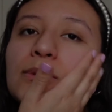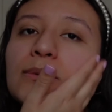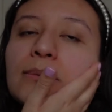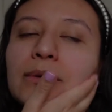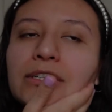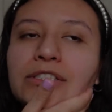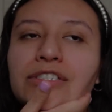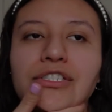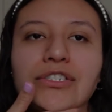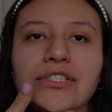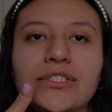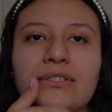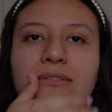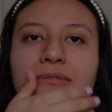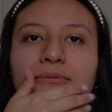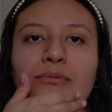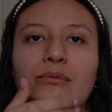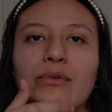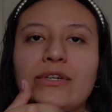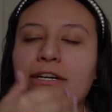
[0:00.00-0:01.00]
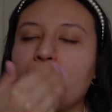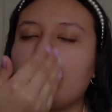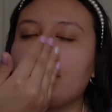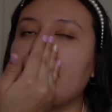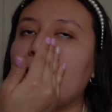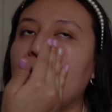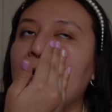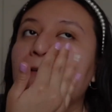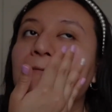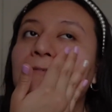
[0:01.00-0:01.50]
much, just whatever
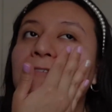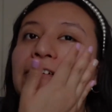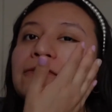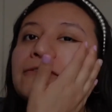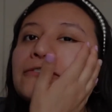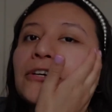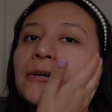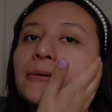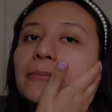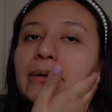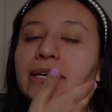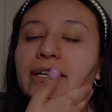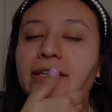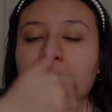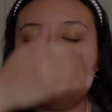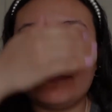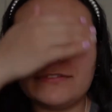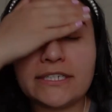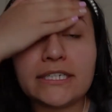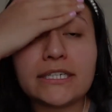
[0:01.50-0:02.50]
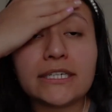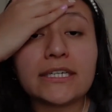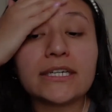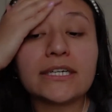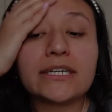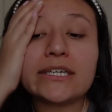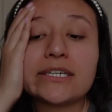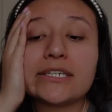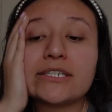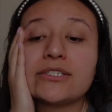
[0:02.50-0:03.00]
I have left on my
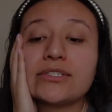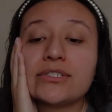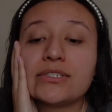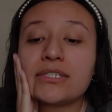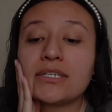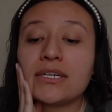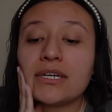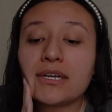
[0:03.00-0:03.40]
fingers.